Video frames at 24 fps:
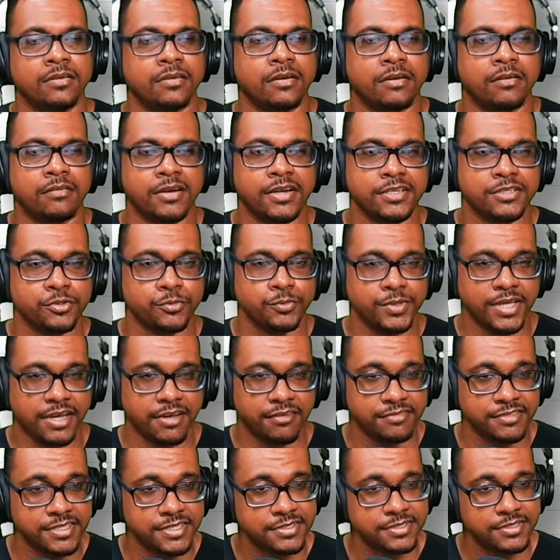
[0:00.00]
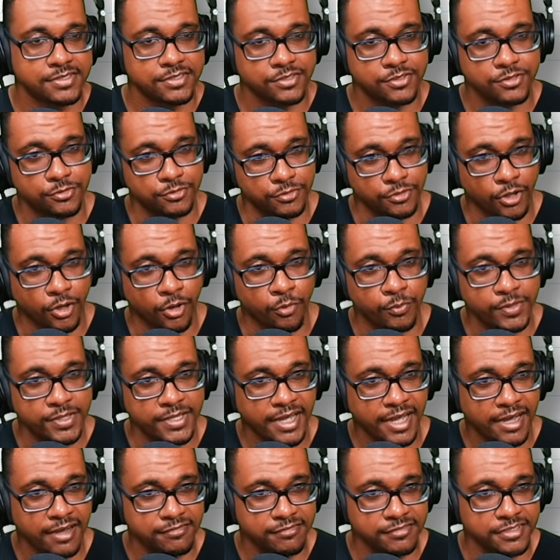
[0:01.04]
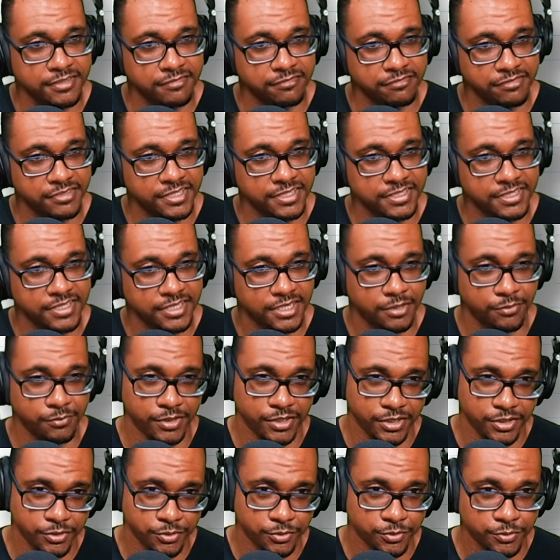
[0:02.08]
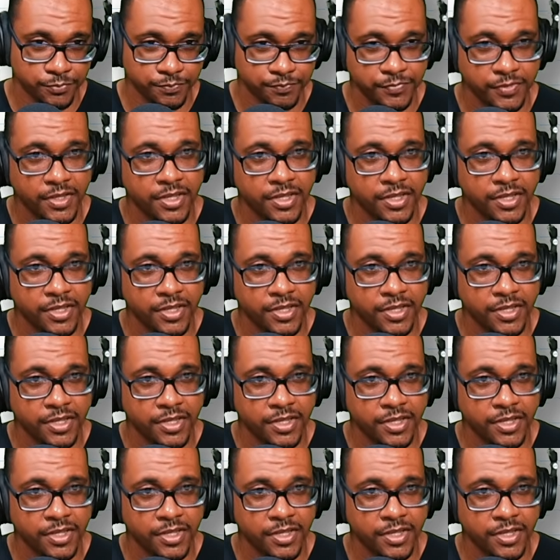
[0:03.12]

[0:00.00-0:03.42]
All right, so we have this. So now we have the V take away U.